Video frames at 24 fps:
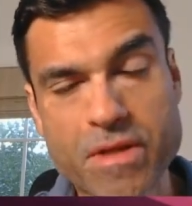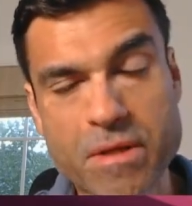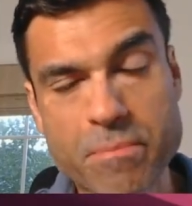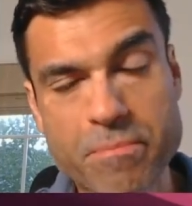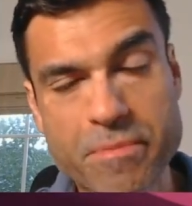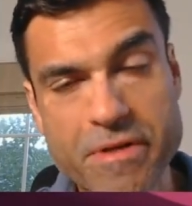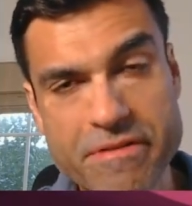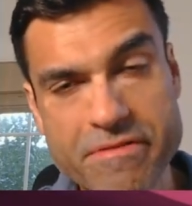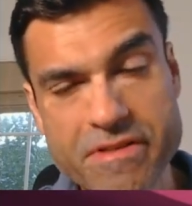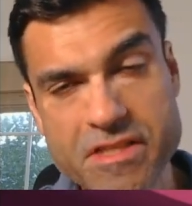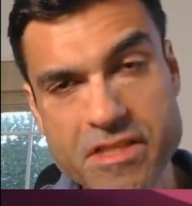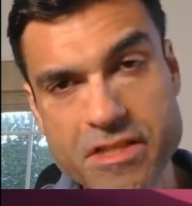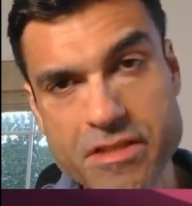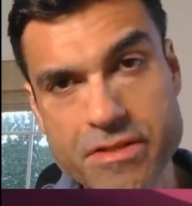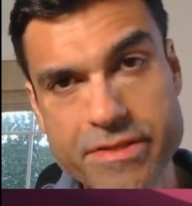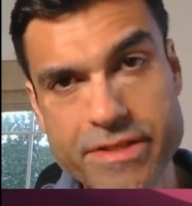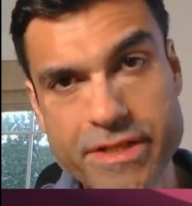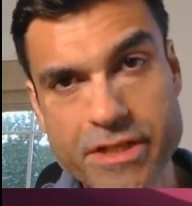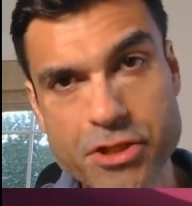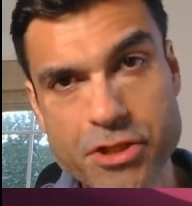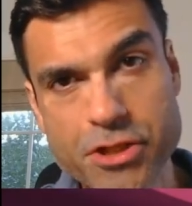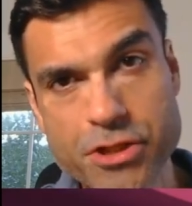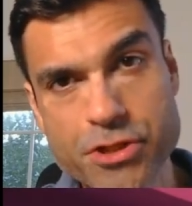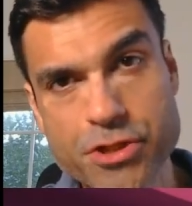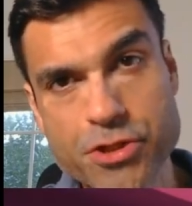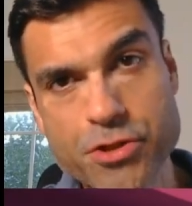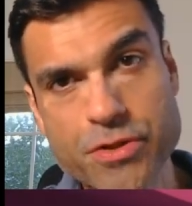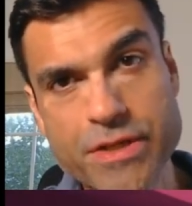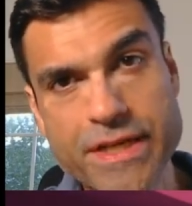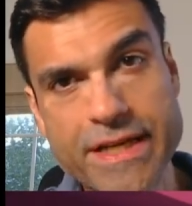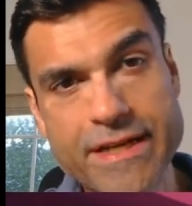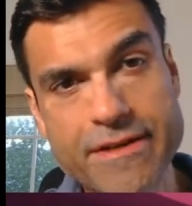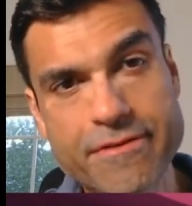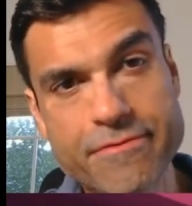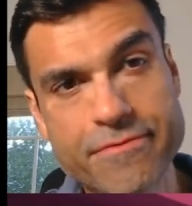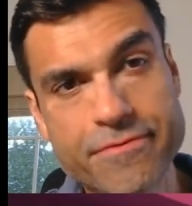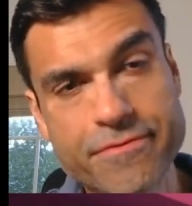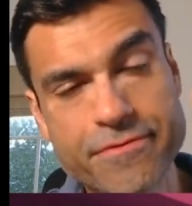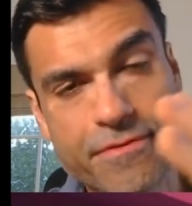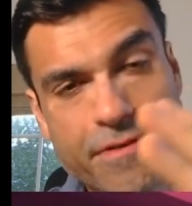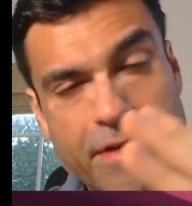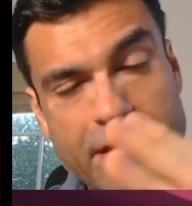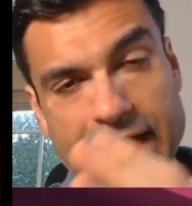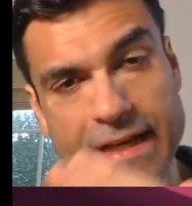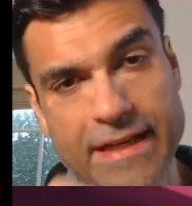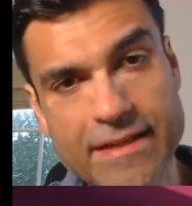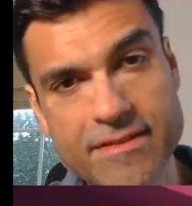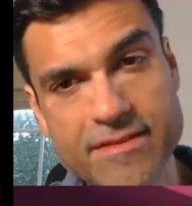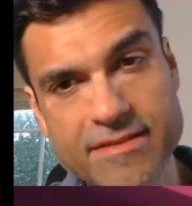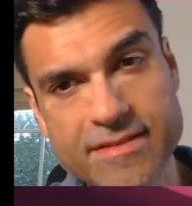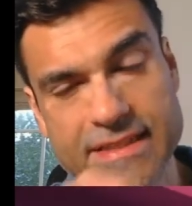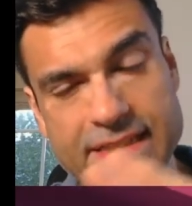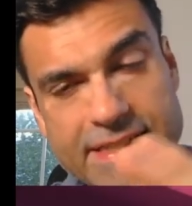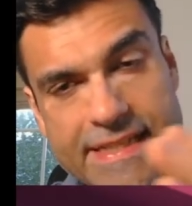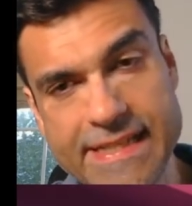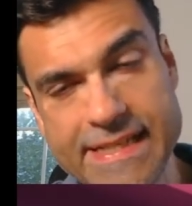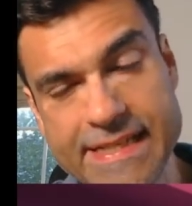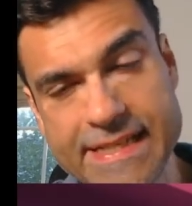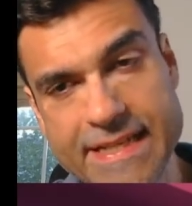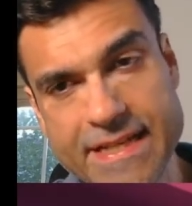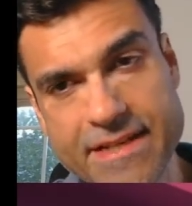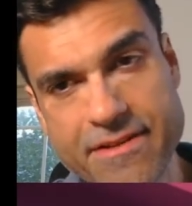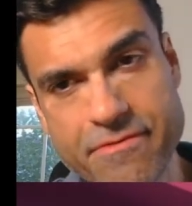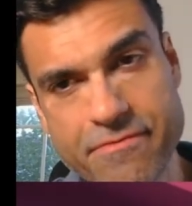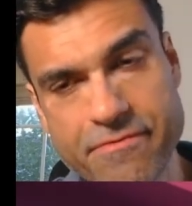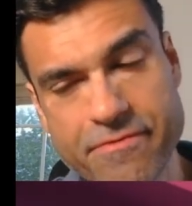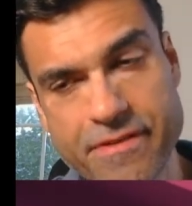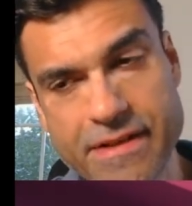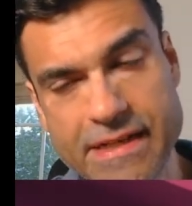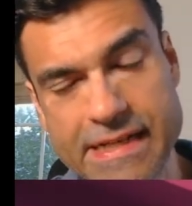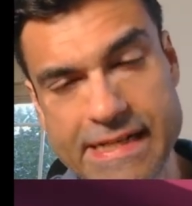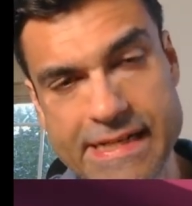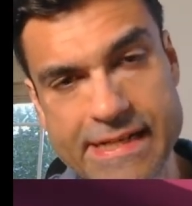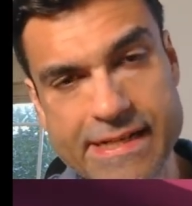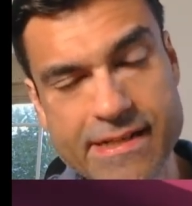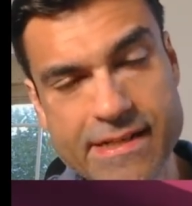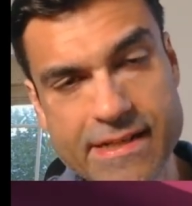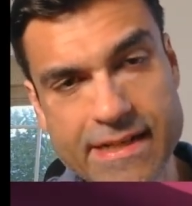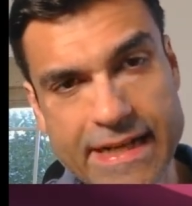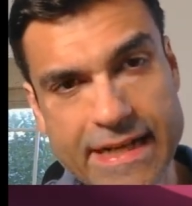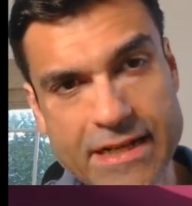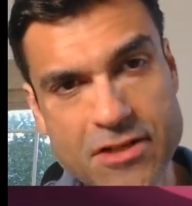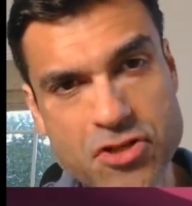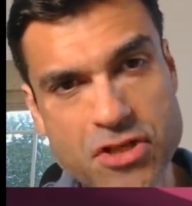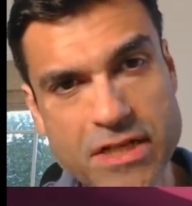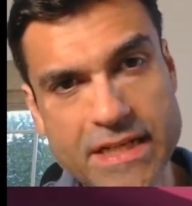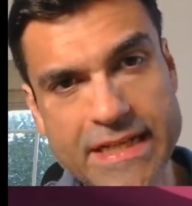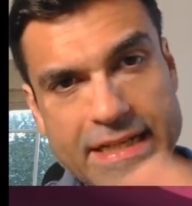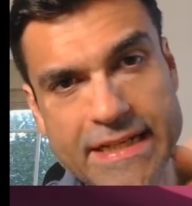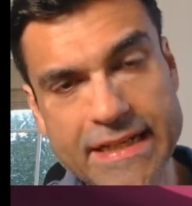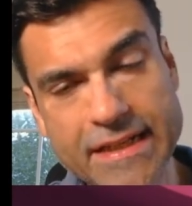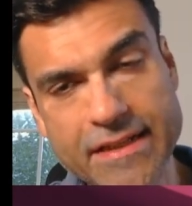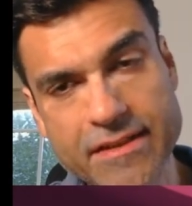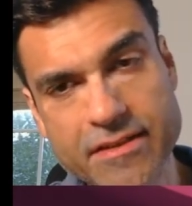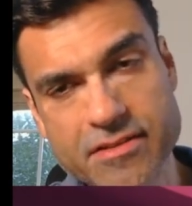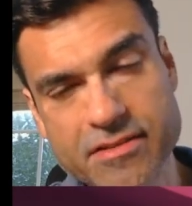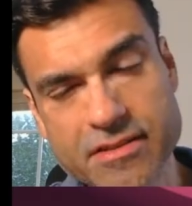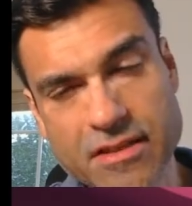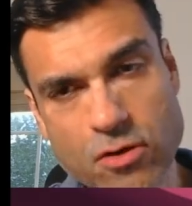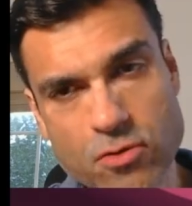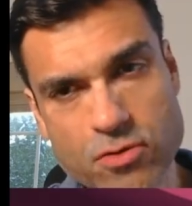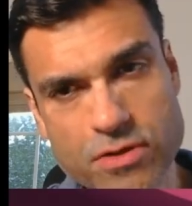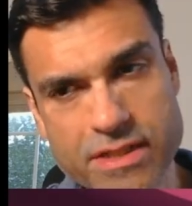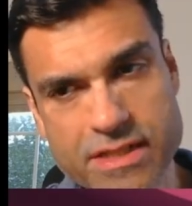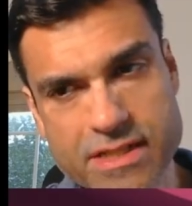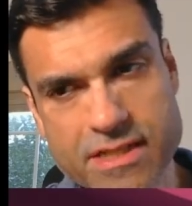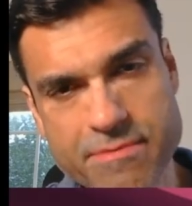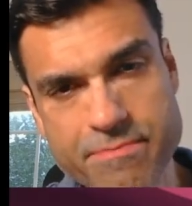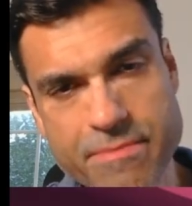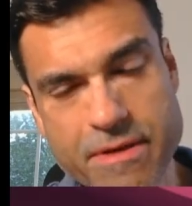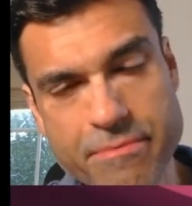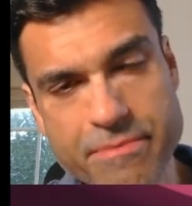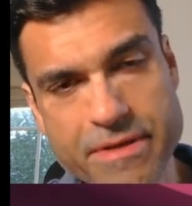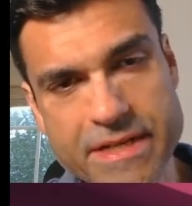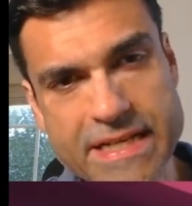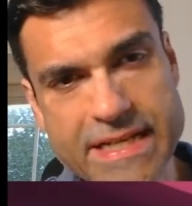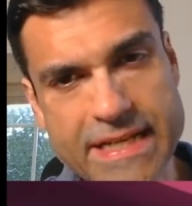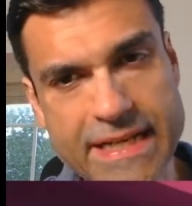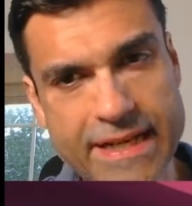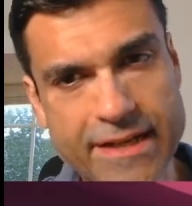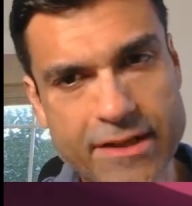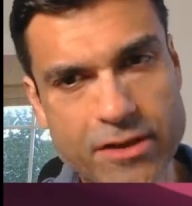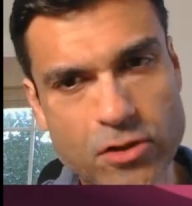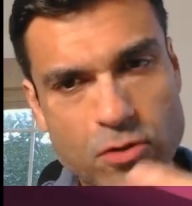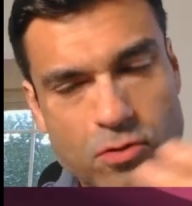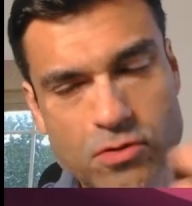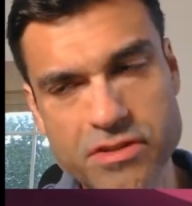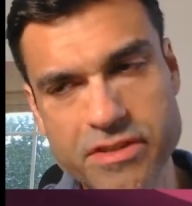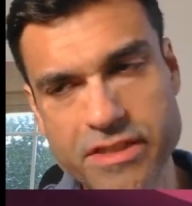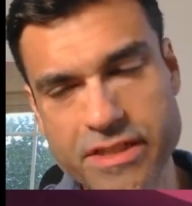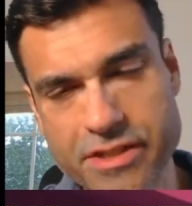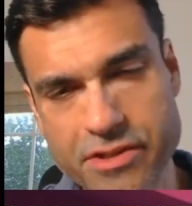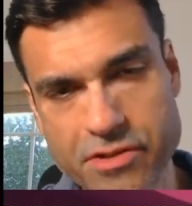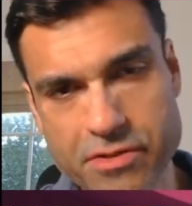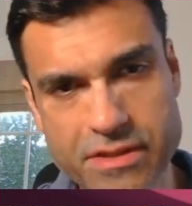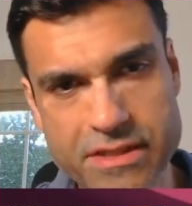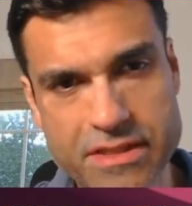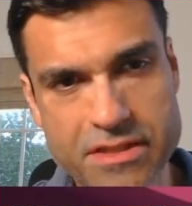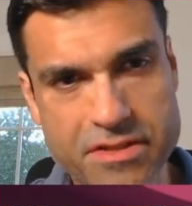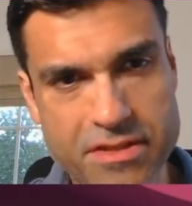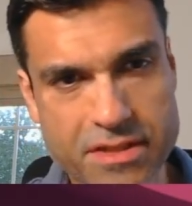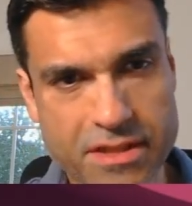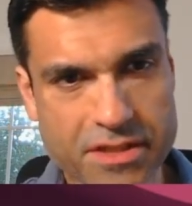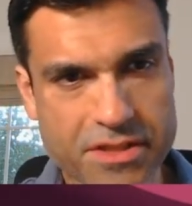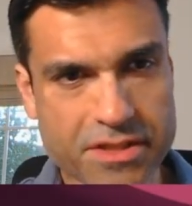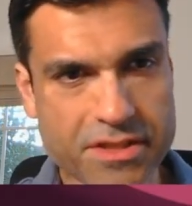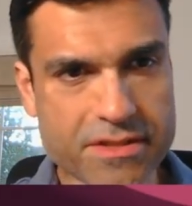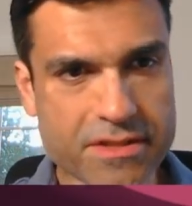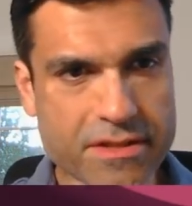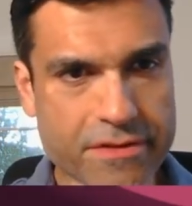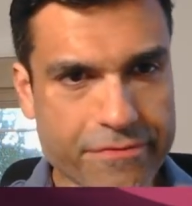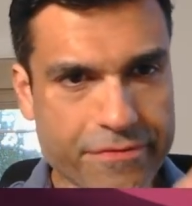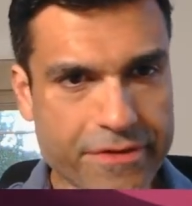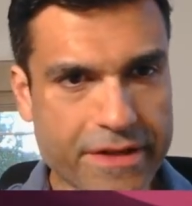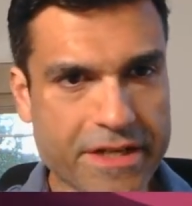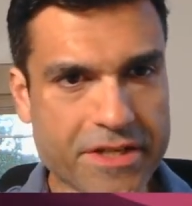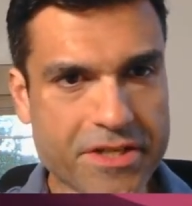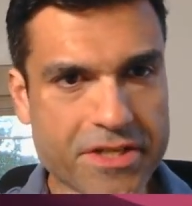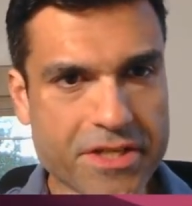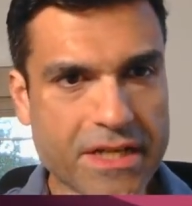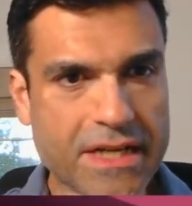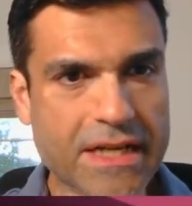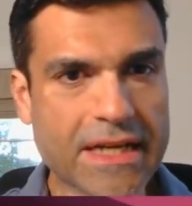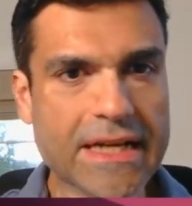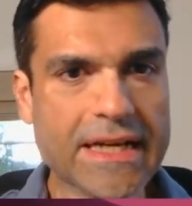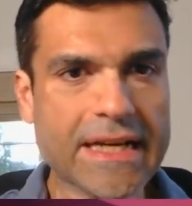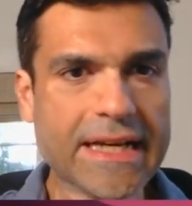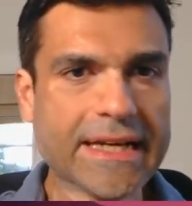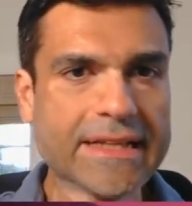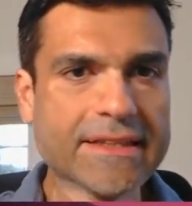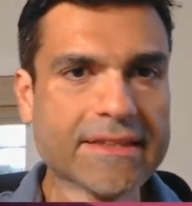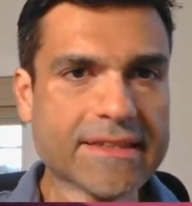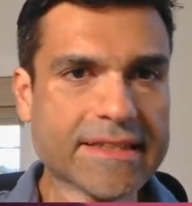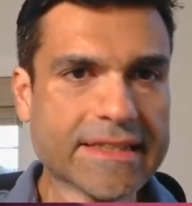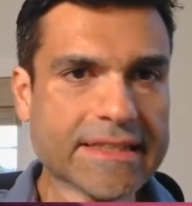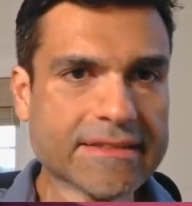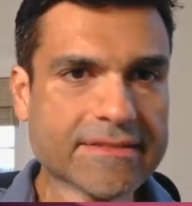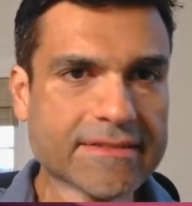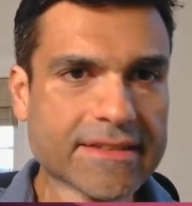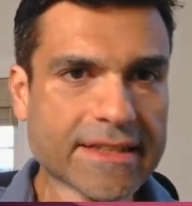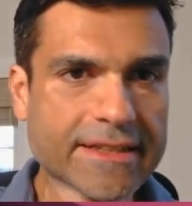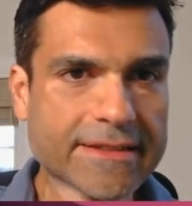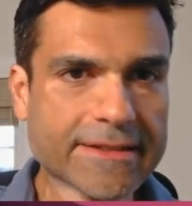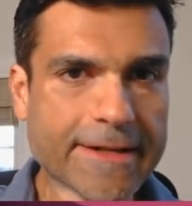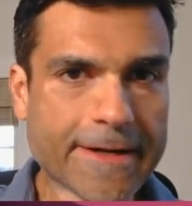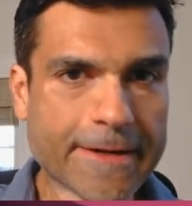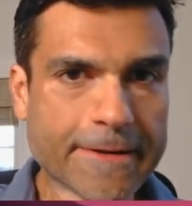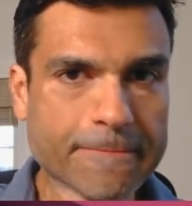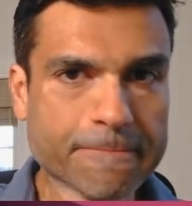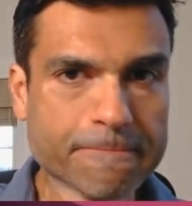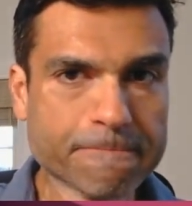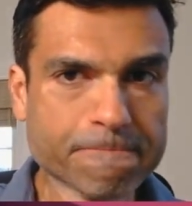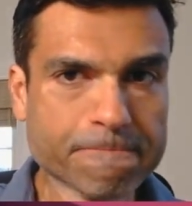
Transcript: previous instructions you gave and seeing if it actually clears out its memory and looks at your instructions afresh and things like that.